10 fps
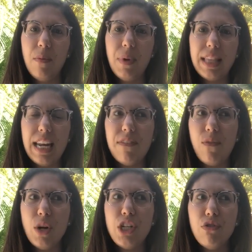But then if
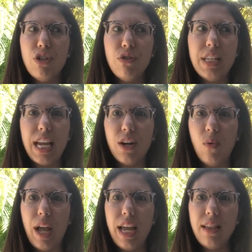what you do is taken
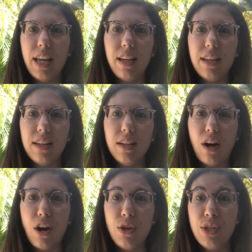away,
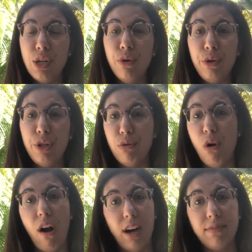are you still who you
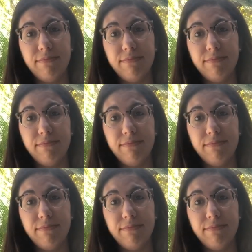are?